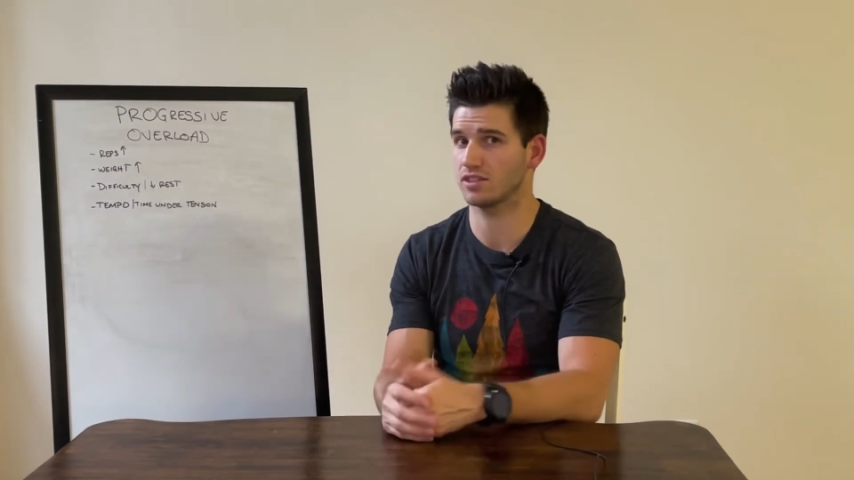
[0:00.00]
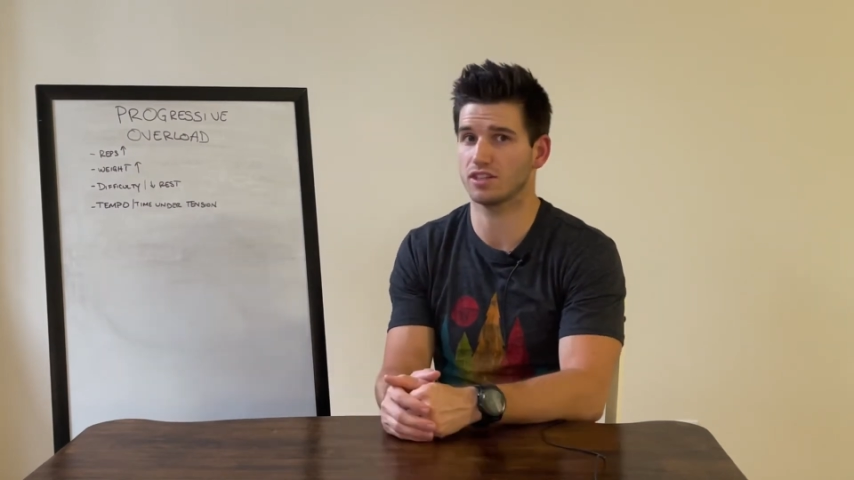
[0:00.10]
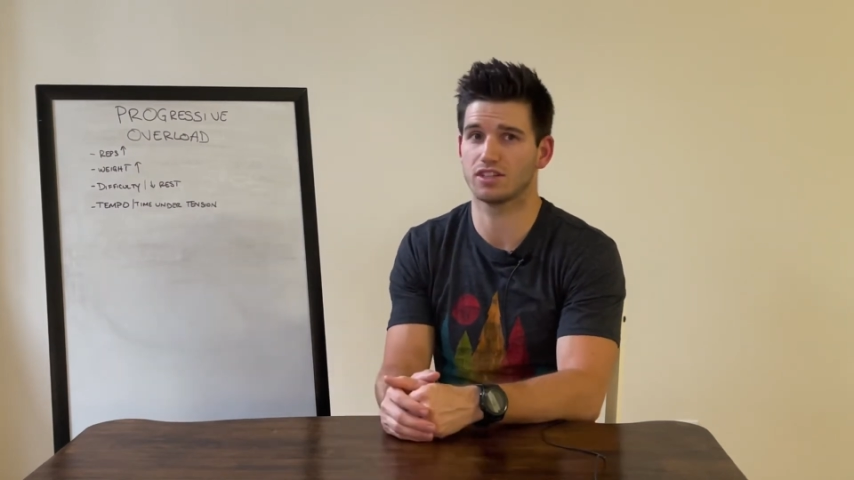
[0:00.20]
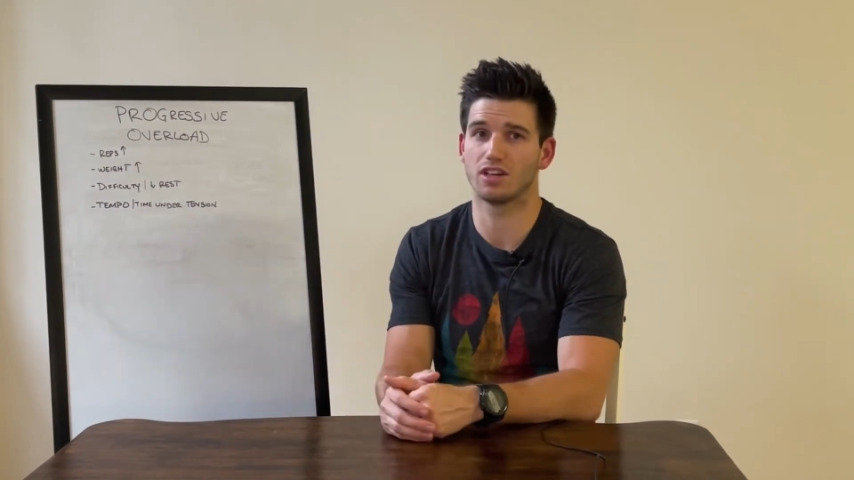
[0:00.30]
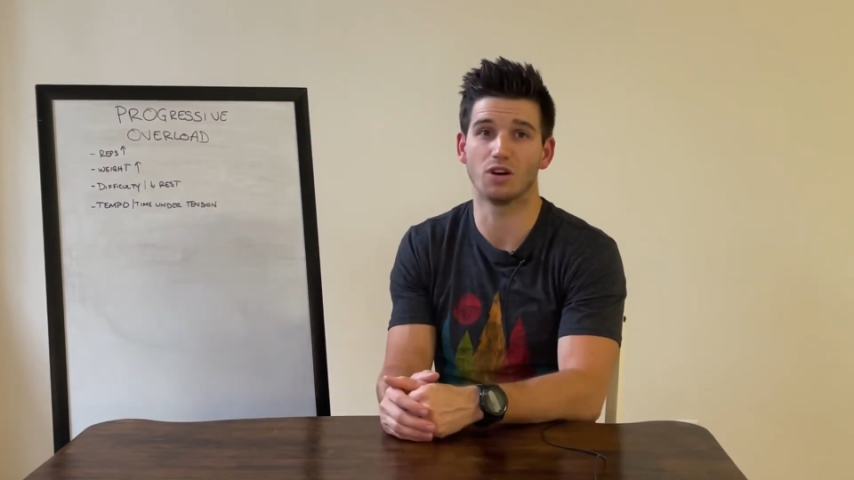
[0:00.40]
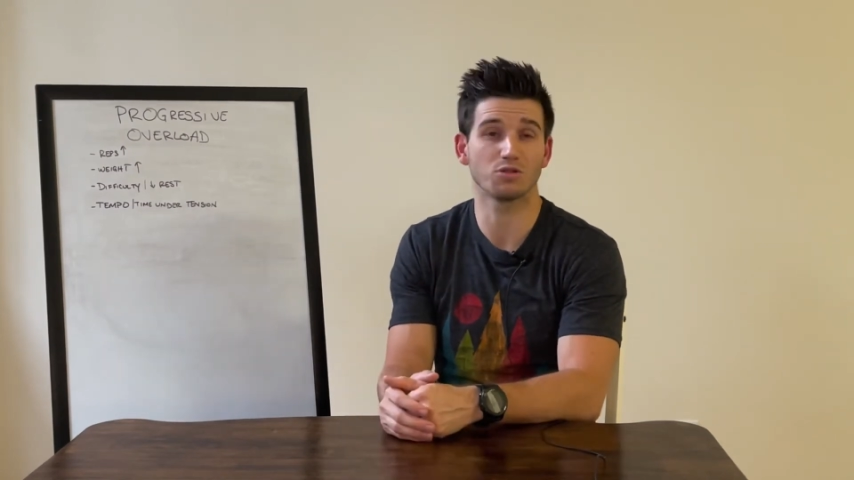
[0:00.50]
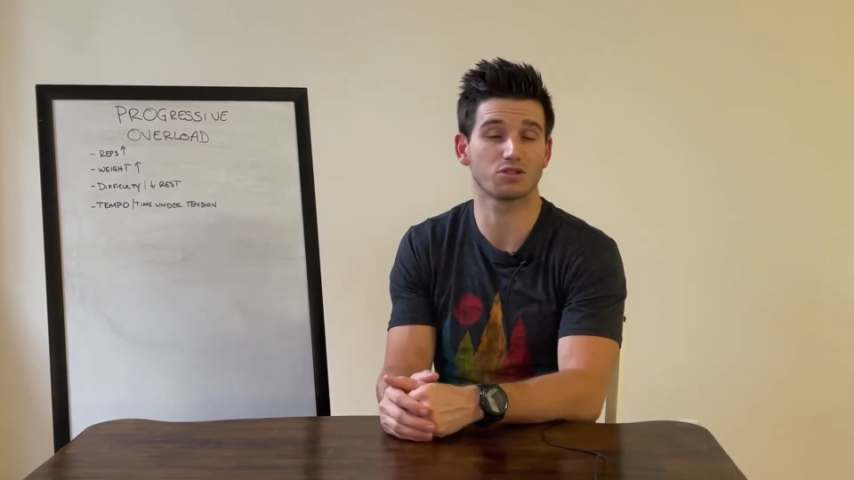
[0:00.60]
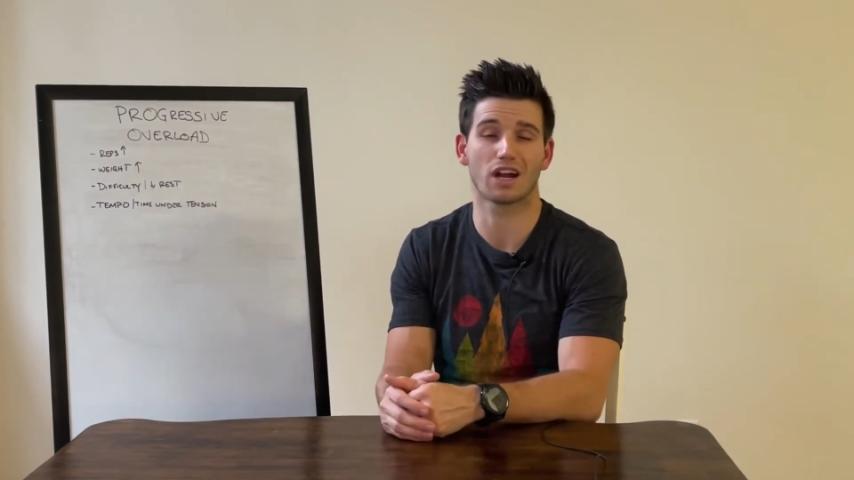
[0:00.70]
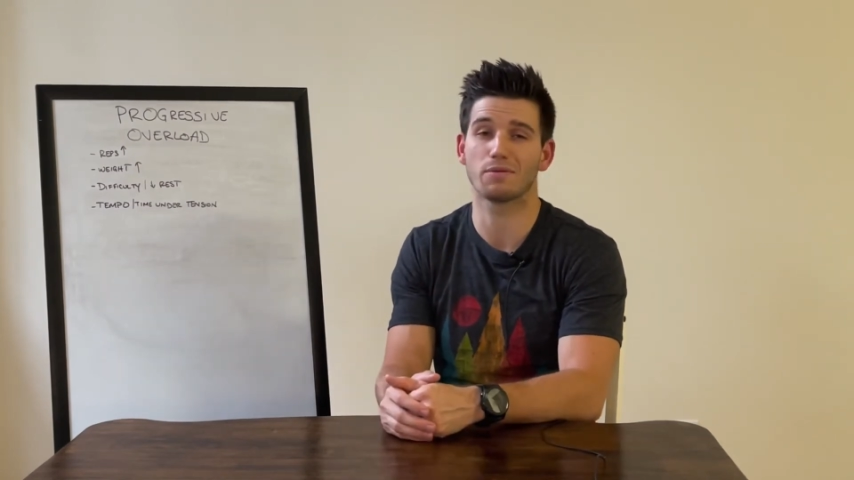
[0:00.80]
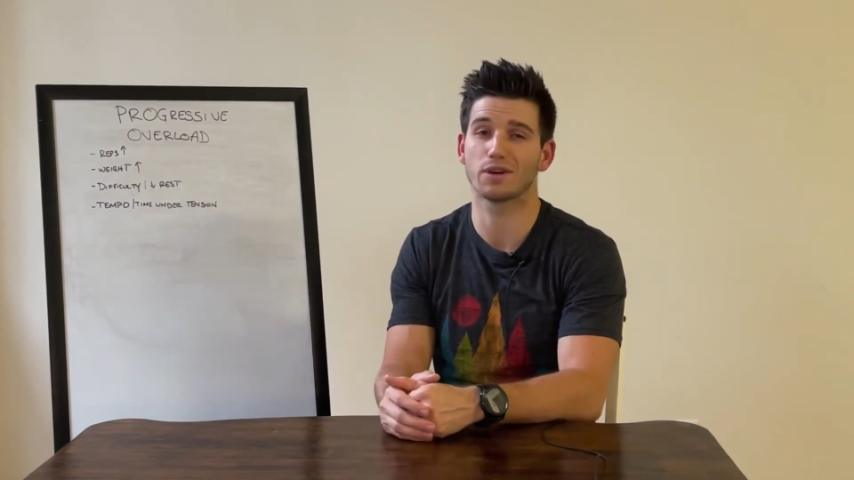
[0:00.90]
just don't
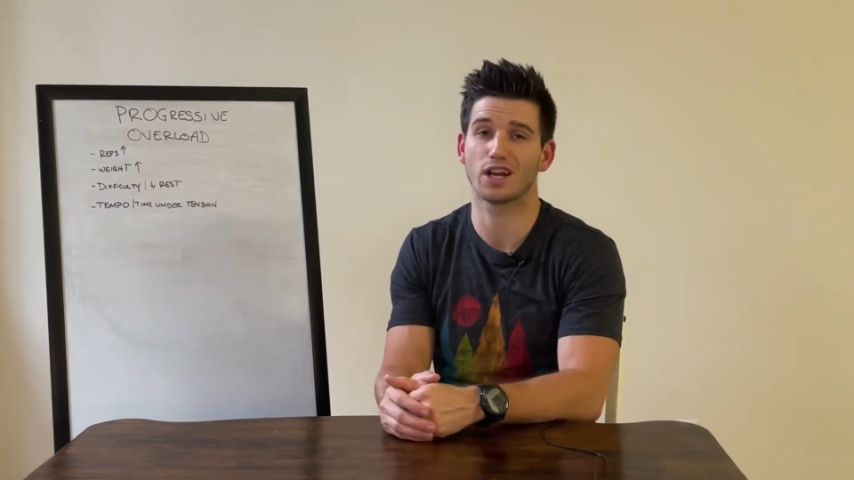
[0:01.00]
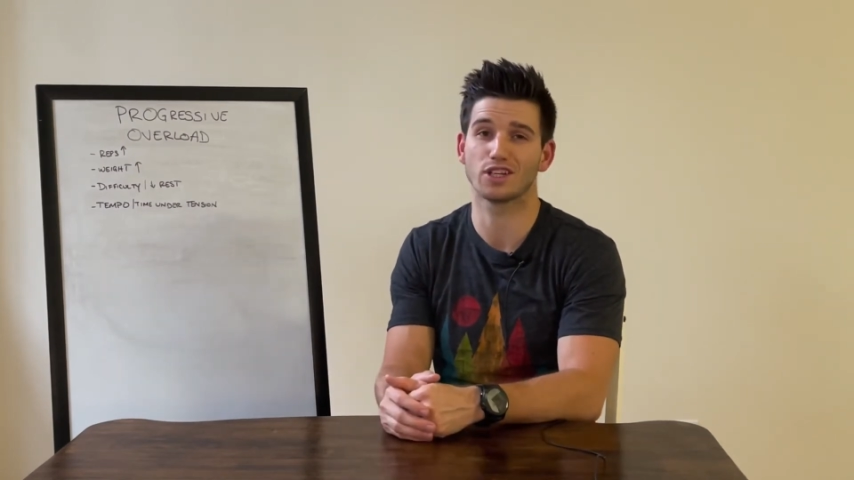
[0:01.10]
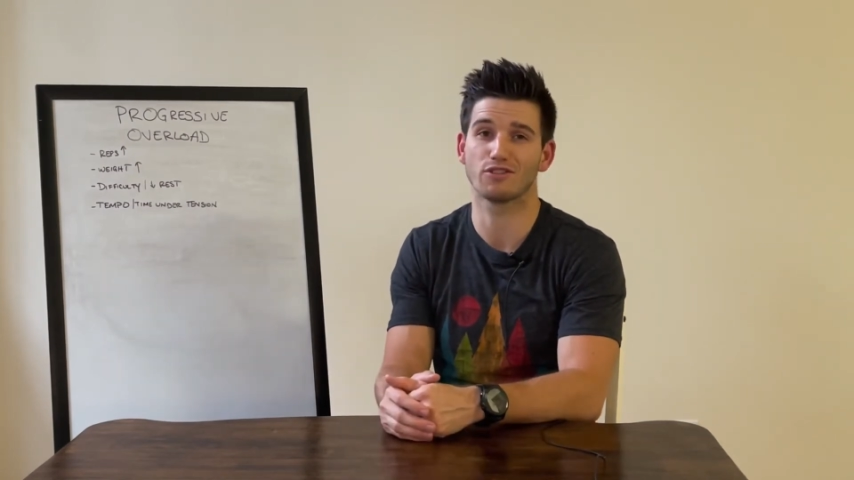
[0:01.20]
drop it on your